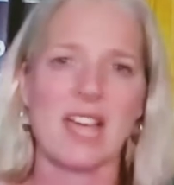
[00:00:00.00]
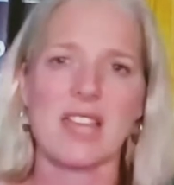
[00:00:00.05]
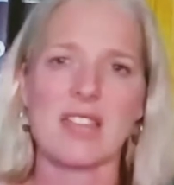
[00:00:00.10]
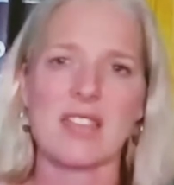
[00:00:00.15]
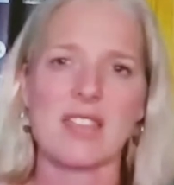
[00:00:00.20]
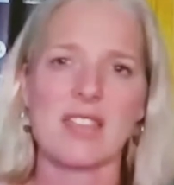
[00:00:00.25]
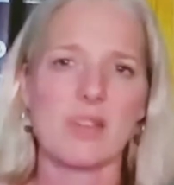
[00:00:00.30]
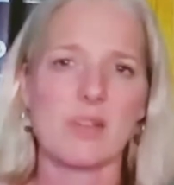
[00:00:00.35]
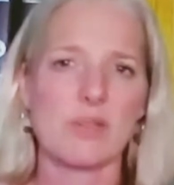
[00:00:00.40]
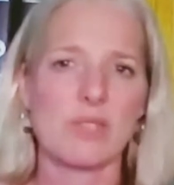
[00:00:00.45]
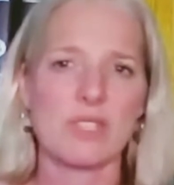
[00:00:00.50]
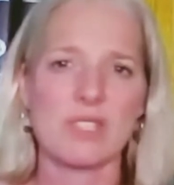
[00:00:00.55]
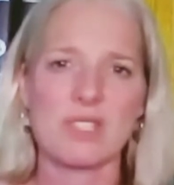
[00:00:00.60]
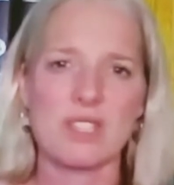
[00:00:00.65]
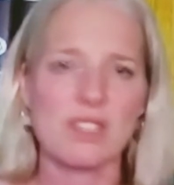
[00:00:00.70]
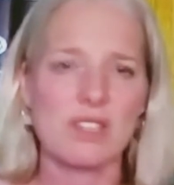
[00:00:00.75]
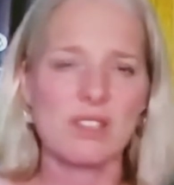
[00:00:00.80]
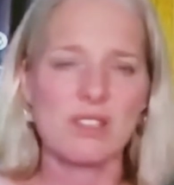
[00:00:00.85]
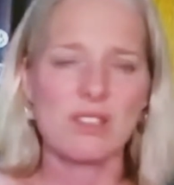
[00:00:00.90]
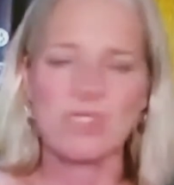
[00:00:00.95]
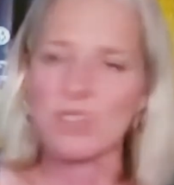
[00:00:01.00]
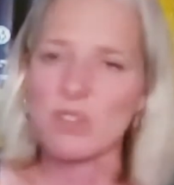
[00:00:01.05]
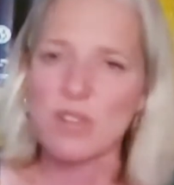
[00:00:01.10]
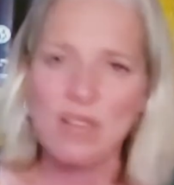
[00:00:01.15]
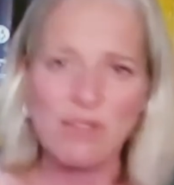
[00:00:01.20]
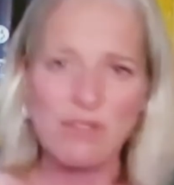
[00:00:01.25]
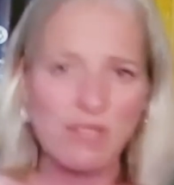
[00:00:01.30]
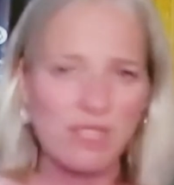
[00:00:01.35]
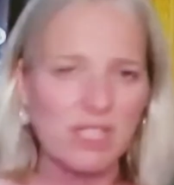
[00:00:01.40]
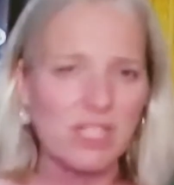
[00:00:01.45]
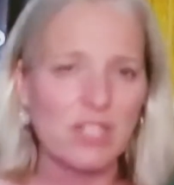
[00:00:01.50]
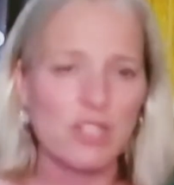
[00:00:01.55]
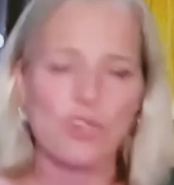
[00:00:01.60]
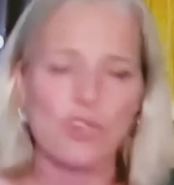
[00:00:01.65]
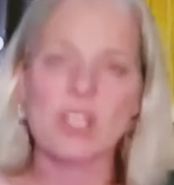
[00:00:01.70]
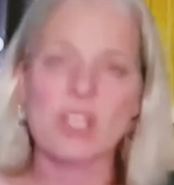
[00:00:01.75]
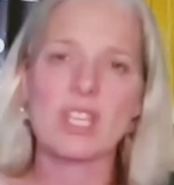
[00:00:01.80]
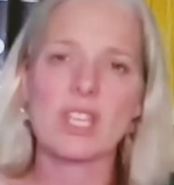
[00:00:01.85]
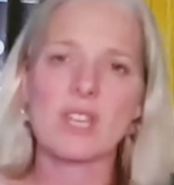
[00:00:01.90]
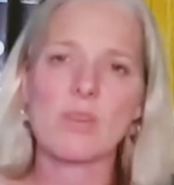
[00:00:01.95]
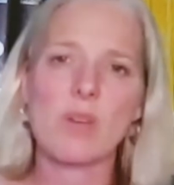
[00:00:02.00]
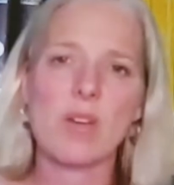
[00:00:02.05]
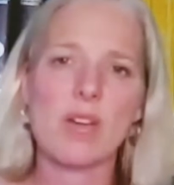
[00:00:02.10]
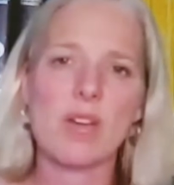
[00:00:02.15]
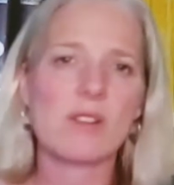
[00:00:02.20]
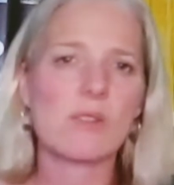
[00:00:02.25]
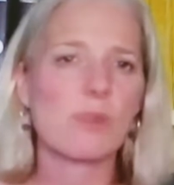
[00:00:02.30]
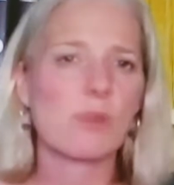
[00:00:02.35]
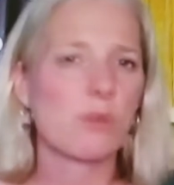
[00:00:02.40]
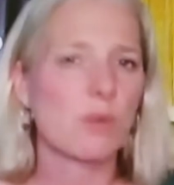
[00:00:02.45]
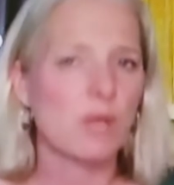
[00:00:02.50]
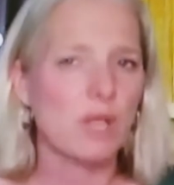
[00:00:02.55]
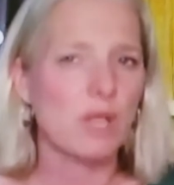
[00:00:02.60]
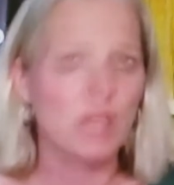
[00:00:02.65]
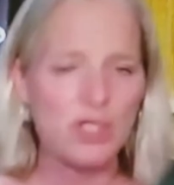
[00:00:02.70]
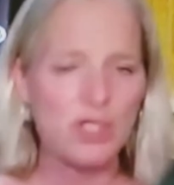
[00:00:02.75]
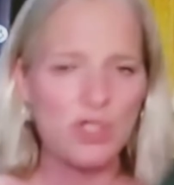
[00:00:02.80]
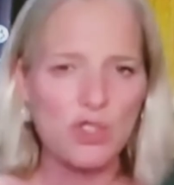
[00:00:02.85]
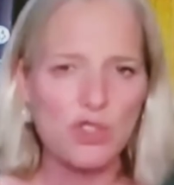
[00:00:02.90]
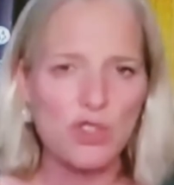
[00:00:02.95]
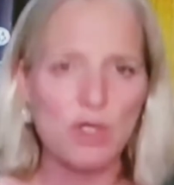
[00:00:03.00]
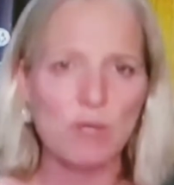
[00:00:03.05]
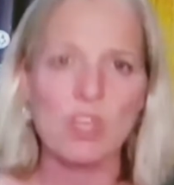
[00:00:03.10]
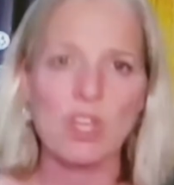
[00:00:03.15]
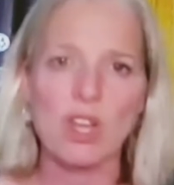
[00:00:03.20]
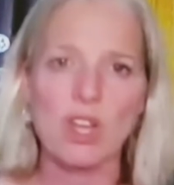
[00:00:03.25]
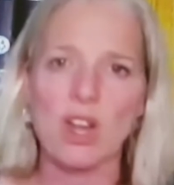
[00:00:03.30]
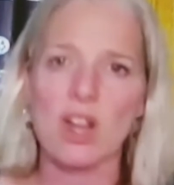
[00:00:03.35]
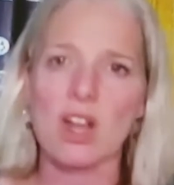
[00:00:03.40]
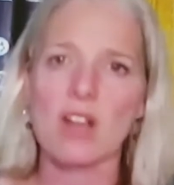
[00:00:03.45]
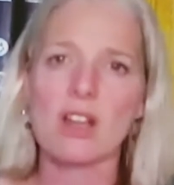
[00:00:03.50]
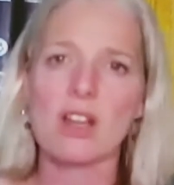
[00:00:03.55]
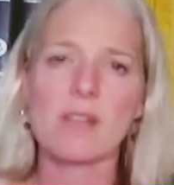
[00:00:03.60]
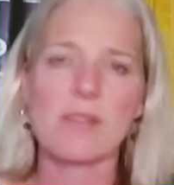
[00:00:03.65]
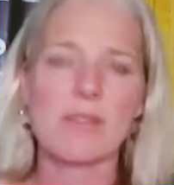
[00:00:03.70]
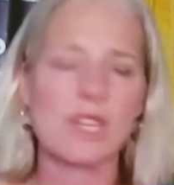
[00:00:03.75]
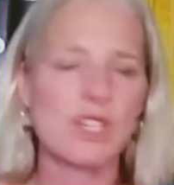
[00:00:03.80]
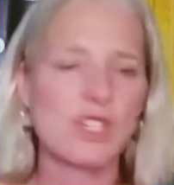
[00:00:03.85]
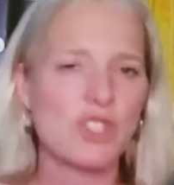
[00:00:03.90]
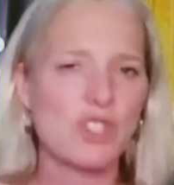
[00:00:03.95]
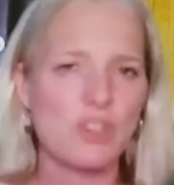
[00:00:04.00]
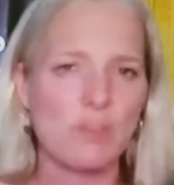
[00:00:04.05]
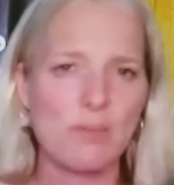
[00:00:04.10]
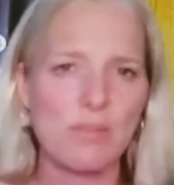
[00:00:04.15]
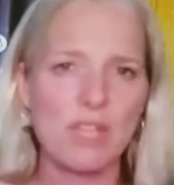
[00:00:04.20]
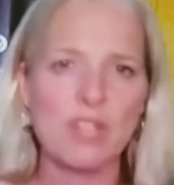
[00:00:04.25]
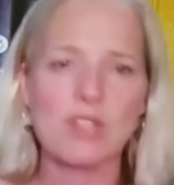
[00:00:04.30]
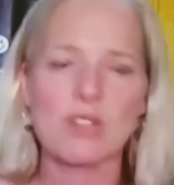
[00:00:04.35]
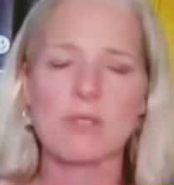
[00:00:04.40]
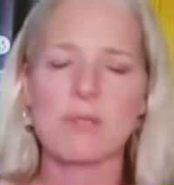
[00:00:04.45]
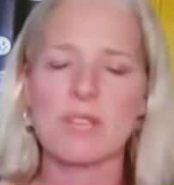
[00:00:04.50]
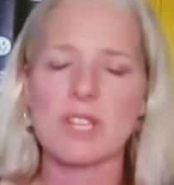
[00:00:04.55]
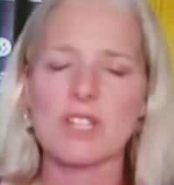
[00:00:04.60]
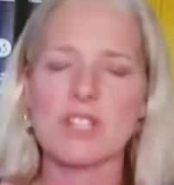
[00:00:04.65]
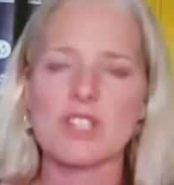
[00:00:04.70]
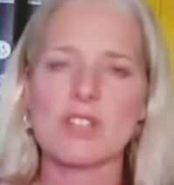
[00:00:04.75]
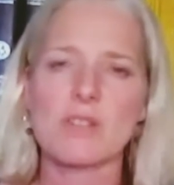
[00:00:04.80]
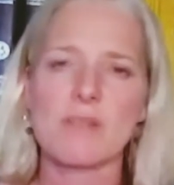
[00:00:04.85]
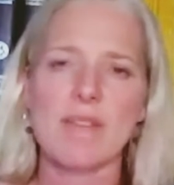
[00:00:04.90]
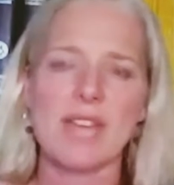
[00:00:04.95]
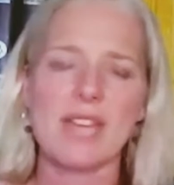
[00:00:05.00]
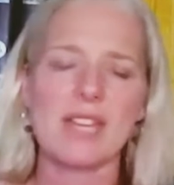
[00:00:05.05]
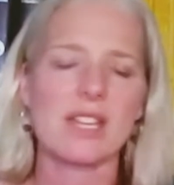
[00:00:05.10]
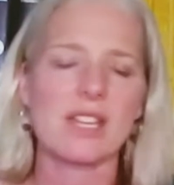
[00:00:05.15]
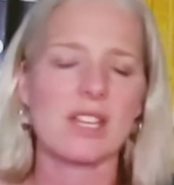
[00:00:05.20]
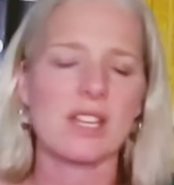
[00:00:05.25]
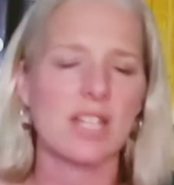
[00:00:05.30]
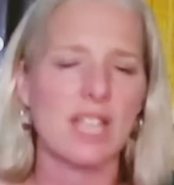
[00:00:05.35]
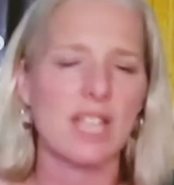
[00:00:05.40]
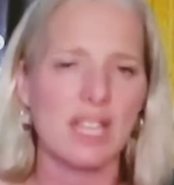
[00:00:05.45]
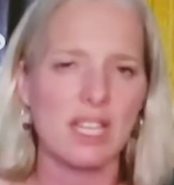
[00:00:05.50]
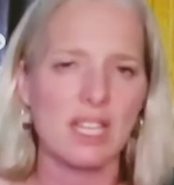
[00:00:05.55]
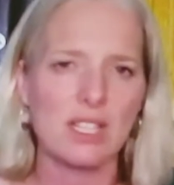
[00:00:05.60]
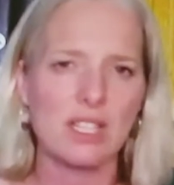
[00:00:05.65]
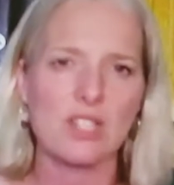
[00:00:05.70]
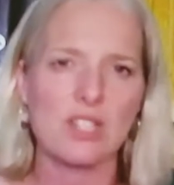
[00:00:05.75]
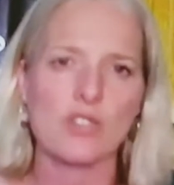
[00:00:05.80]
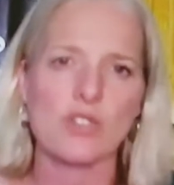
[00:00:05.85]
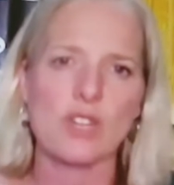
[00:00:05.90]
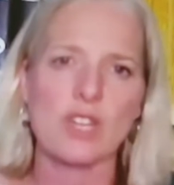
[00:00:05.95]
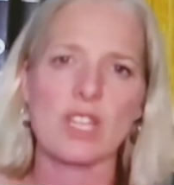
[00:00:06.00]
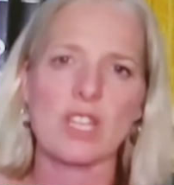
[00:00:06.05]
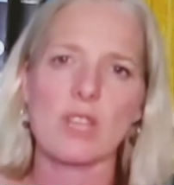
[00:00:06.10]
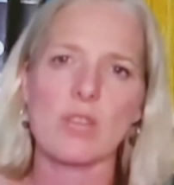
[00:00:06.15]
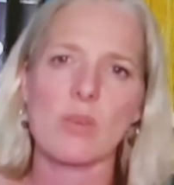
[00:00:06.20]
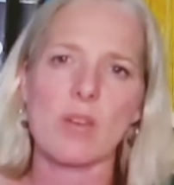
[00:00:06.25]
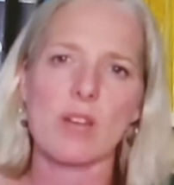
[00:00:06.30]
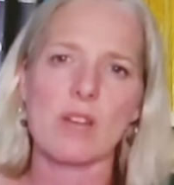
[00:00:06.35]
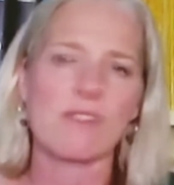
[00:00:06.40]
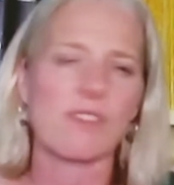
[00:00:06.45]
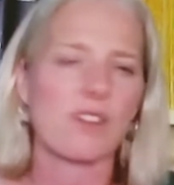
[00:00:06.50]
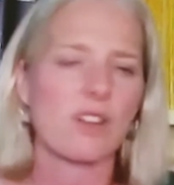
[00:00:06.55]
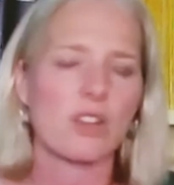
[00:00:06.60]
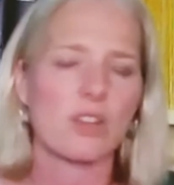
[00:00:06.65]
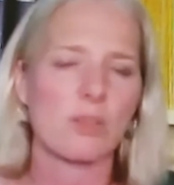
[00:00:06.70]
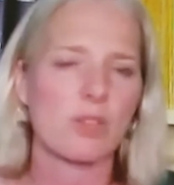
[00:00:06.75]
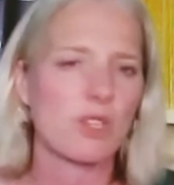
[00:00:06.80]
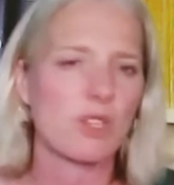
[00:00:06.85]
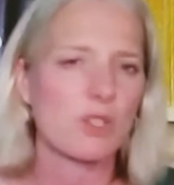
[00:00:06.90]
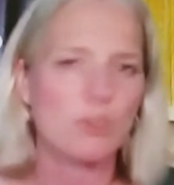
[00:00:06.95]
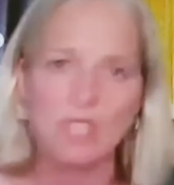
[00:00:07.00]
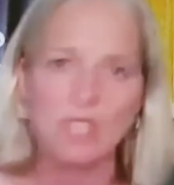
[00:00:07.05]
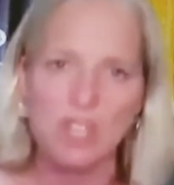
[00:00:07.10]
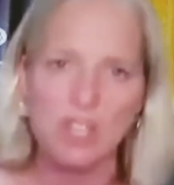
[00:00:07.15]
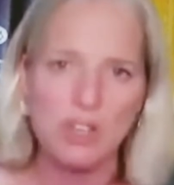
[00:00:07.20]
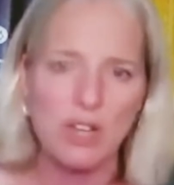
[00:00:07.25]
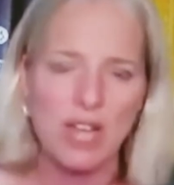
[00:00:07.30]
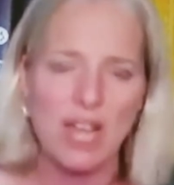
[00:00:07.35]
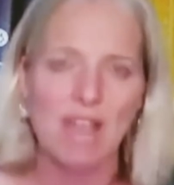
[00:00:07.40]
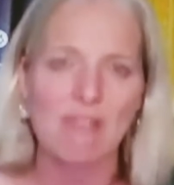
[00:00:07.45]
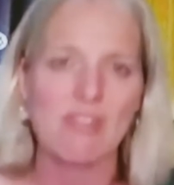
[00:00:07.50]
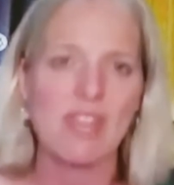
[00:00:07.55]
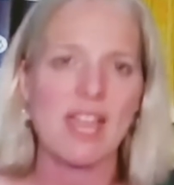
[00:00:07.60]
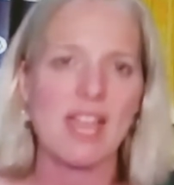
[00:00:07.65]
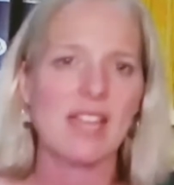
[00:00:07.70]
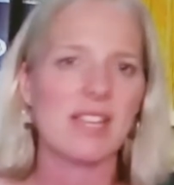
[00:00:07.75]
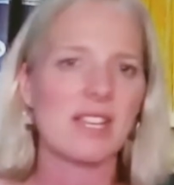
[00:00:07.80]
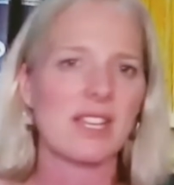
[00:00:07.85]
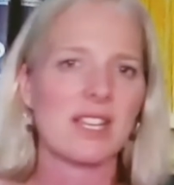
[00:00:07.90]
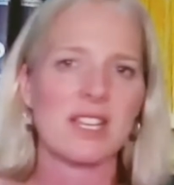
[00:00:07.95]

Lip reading: That we still don't have clean drinking water. We're working extremely hard, Minister Miller, Minister Bennett, on getting clean drinking water for all communities. We don't have that.